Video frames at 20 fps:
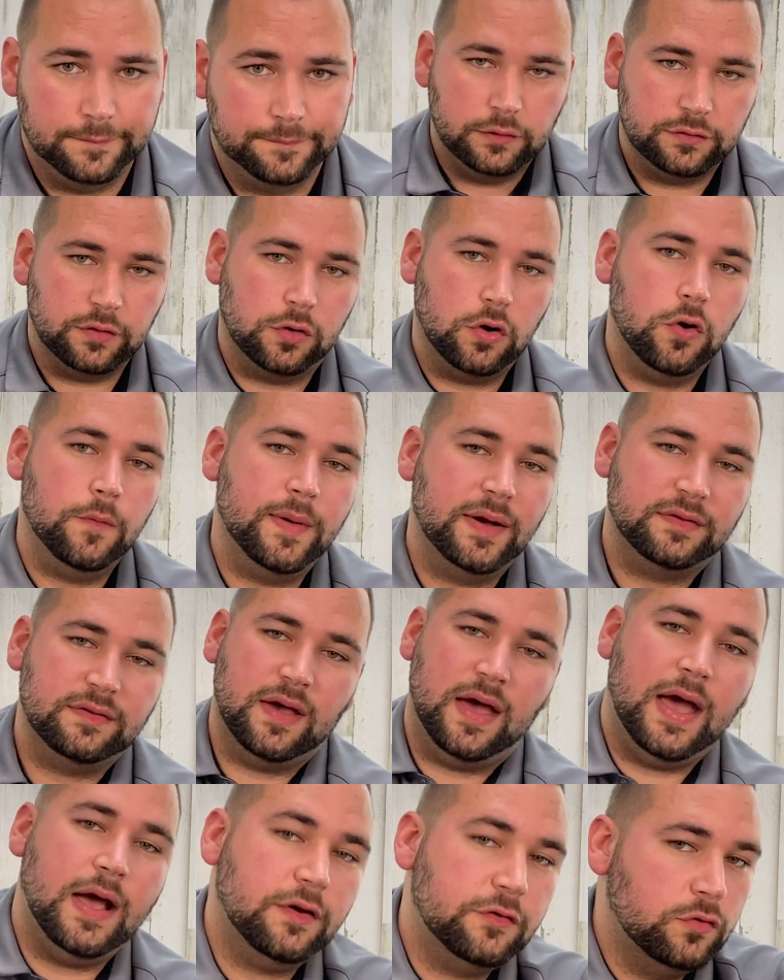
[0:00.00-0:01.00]
So going back
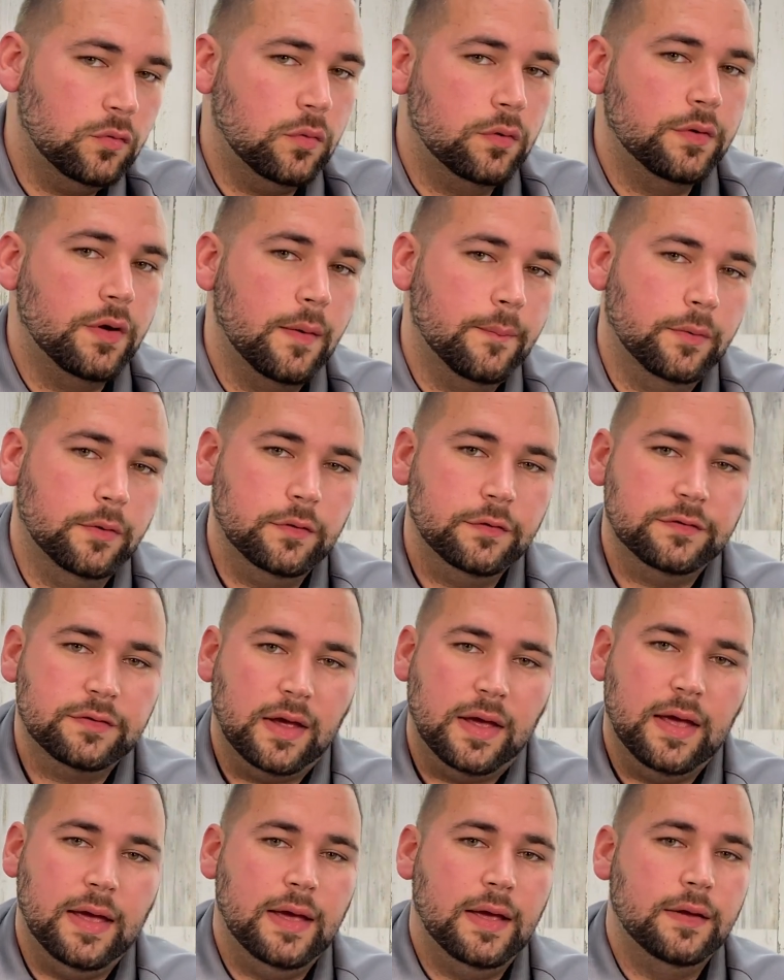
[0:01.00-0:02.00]
to actual numbers,
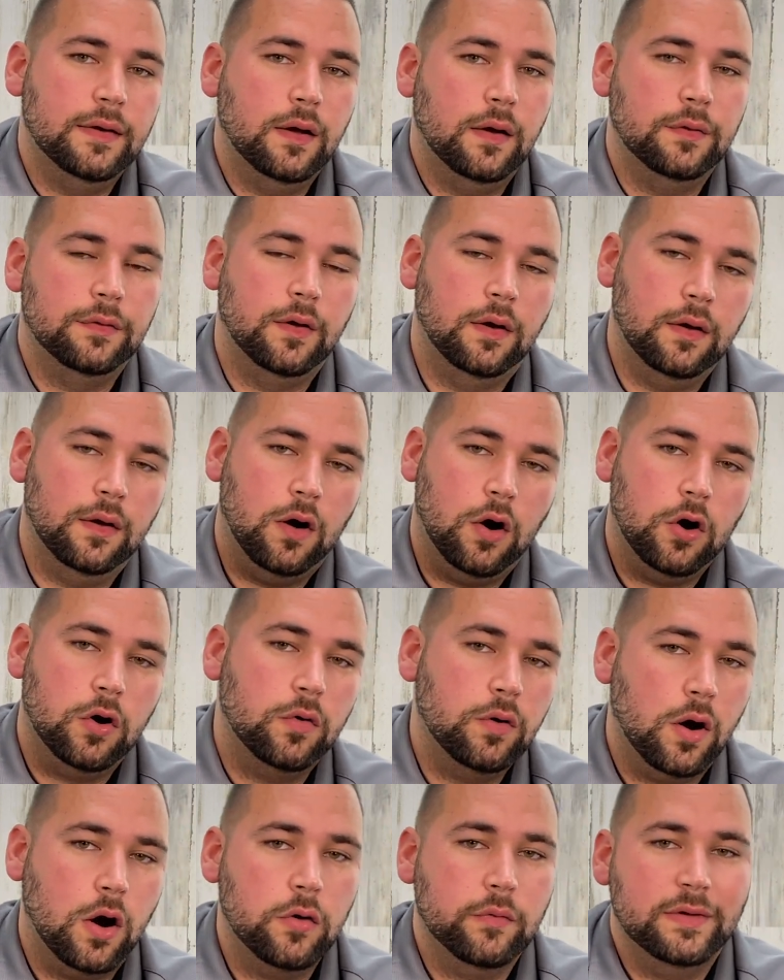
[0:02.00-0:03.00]
and the
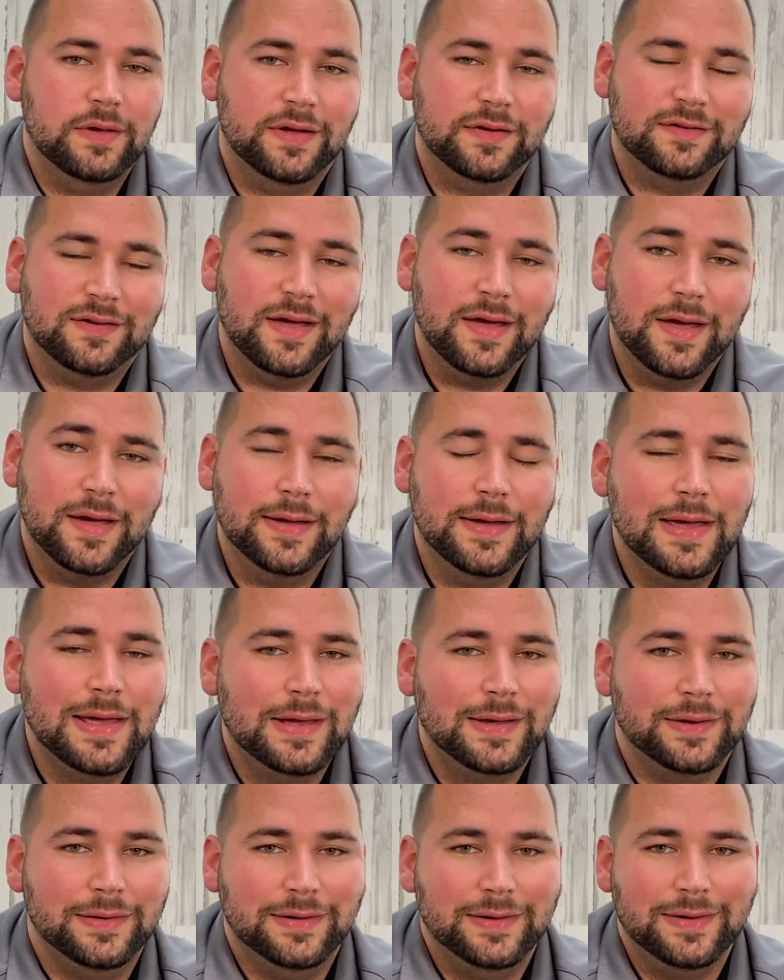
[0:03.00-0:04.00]
RESA
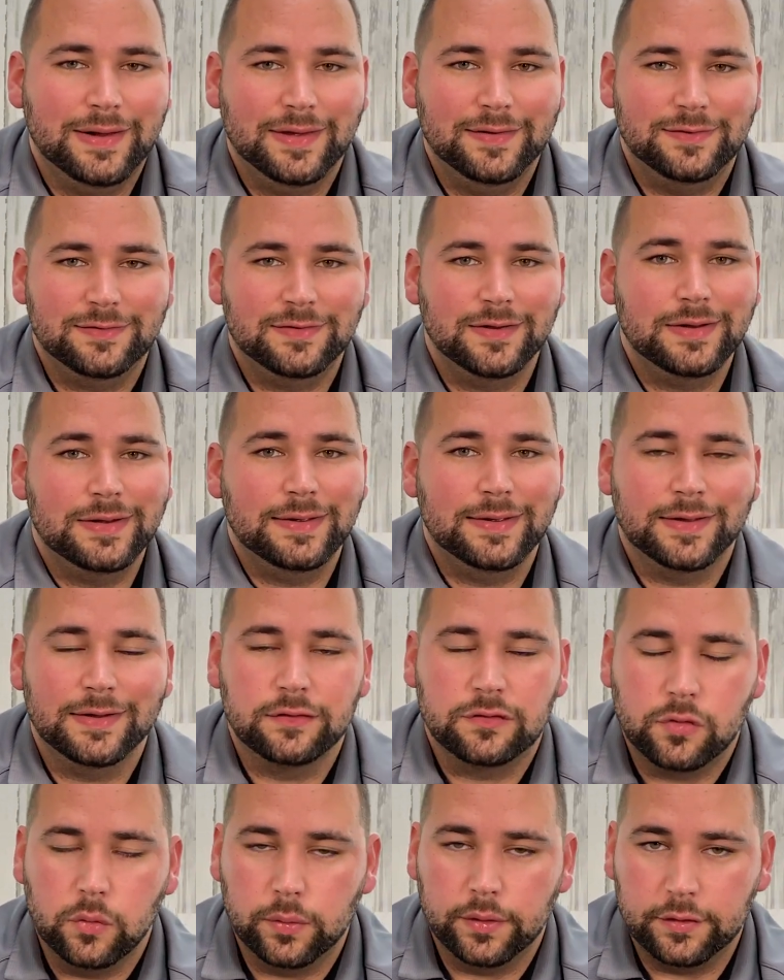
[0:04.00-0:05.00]
did a study
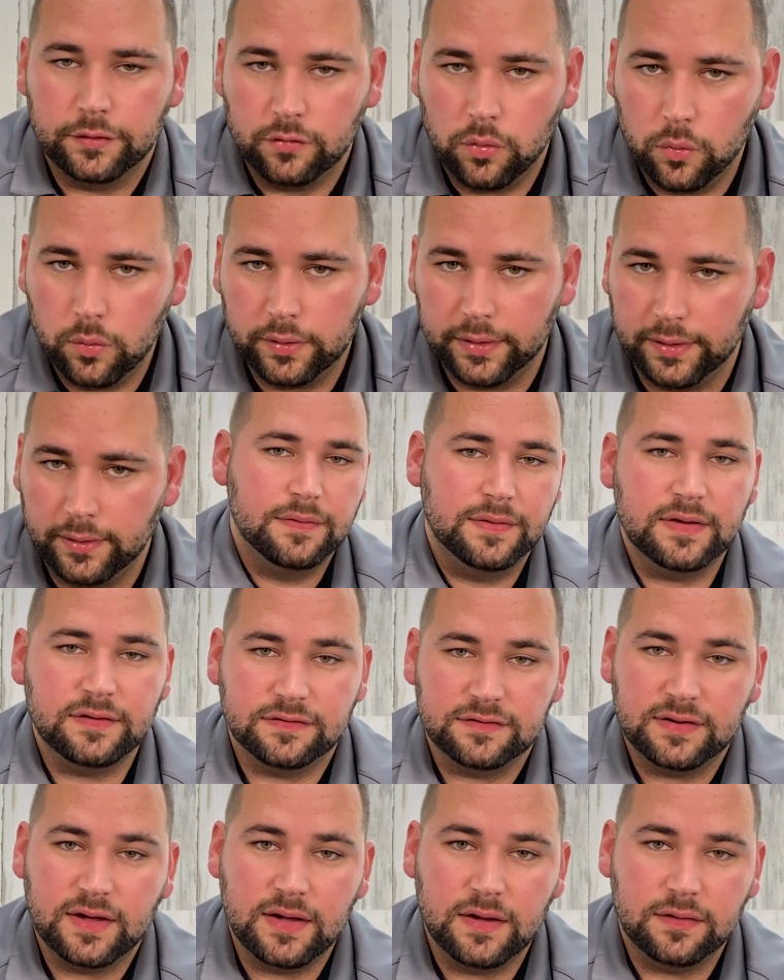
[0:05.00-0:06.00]
in 2020 that
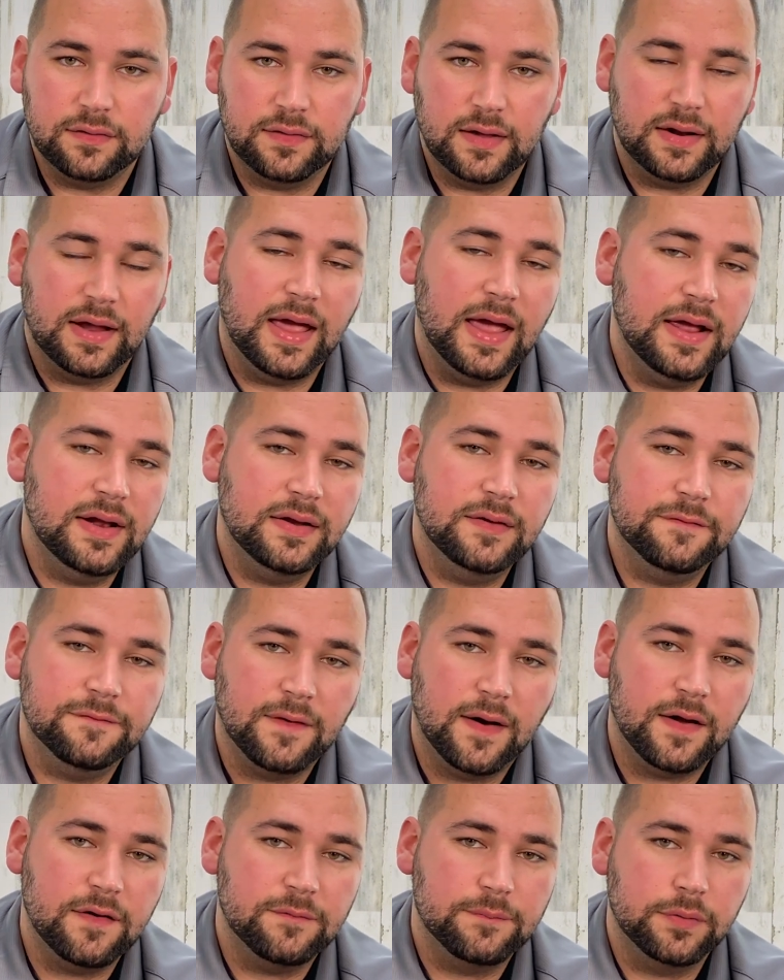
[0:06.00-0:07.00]
said that
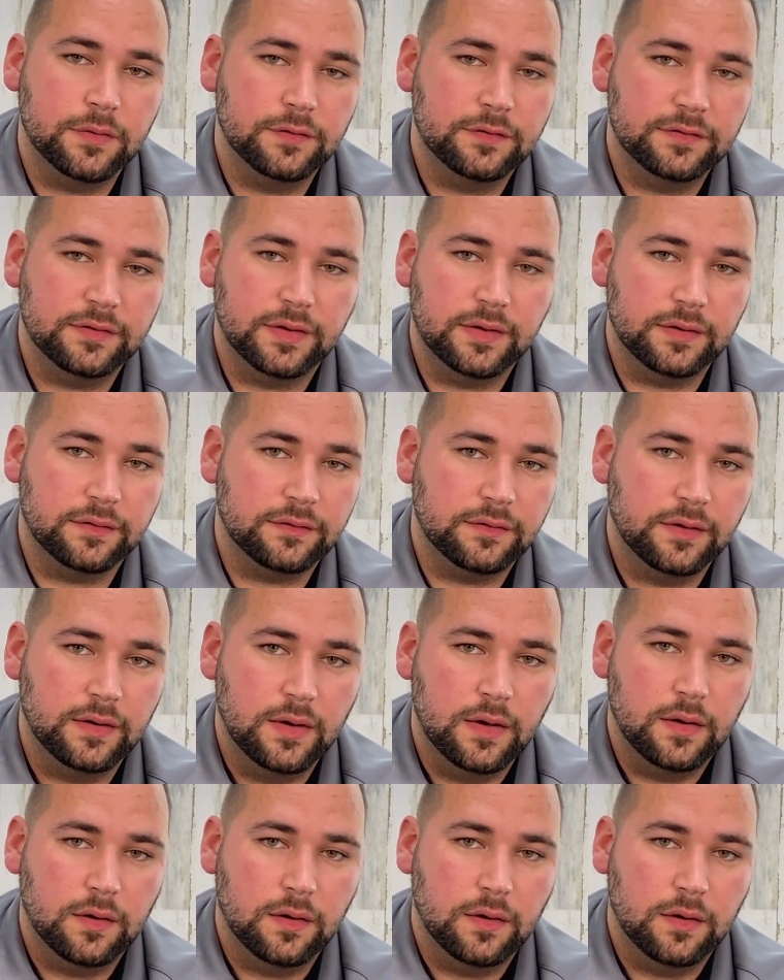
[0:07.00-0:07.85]
85%